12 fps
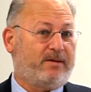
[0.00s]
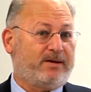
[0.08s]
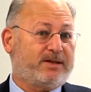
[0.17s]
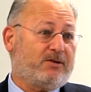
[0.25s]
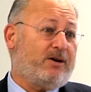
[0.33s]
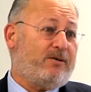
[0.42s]

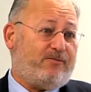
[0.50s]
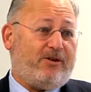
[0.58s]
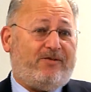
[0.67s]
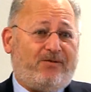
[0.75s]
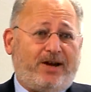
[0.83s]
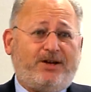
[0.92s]
so I
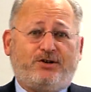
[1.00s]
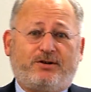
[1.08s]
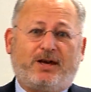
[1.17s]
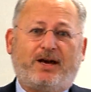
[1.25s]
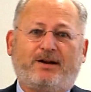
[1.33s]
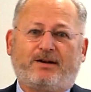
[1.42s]
invade you to
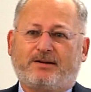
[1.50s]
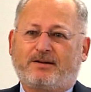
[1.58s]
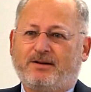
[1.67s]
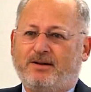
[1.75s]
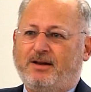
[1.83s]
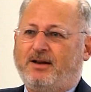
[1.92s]
get it.
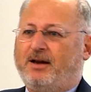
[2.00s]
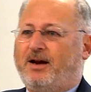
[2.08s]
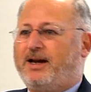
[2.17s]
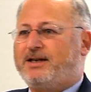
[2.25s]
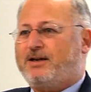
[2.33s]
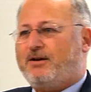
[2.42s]

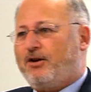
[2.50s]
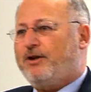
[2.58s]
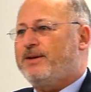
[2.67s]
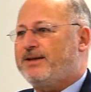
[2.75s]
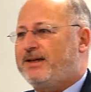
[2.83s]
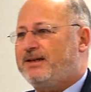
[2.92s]
And as
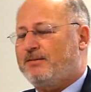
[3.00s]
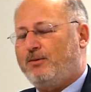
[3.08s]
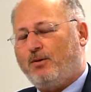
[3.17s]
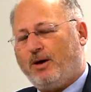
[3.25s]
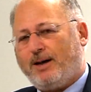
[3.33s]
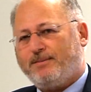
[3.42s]
economists, they said, well,
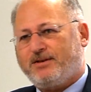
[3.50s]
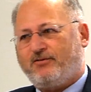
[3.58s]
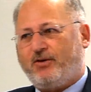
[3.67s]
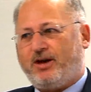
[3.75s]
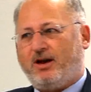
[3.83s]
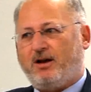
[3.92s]
what happens if
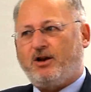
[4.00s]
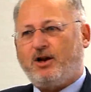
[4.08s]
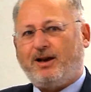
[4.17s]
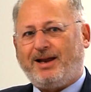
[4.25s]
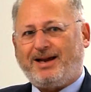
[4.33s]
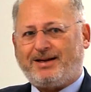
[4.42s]
we
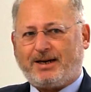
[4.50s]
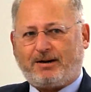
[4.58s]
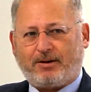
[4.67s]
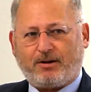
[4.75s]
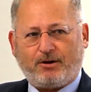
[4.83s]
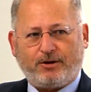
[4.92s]
linked our
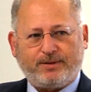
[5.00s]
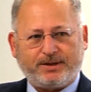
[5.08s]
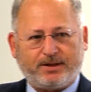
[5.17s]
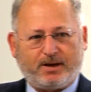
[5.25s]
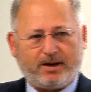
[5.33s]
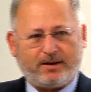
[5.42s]
economies
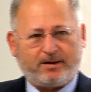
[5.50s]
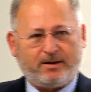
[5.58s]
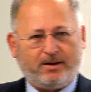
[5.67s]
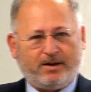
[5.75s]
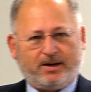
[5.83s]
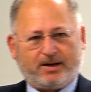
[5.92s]
together
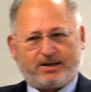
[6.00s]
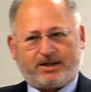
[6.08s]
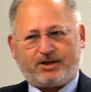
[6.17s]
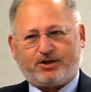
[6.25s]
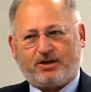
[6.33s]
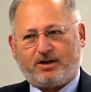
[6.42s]

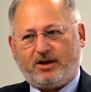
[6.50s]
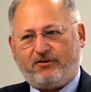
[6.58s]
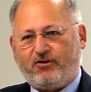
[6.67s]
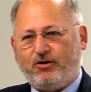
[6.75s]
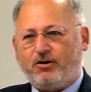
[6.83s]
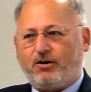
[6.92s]
such that
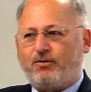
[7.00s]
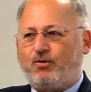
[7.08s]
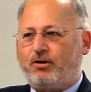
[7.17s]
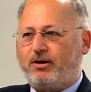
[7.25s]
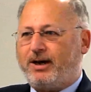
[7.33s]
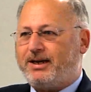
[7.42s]
if you go to
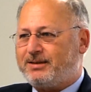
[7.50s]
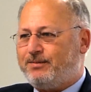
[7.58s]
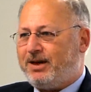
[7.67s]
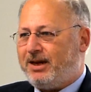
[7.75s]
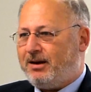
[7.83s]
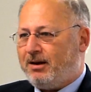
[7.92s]
war against
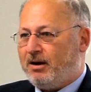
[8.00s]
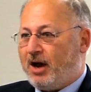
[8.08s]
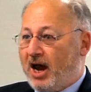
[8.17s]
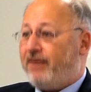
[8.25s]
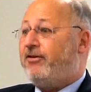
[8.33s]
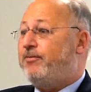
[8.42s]
me,
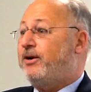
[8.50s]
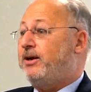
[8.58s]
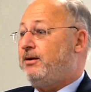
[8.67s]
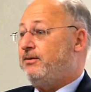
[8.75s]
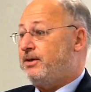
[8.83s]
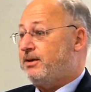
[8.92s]
everybody
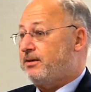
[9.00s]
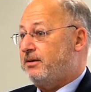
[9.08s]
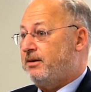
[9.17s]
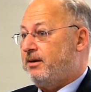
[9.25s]
loses?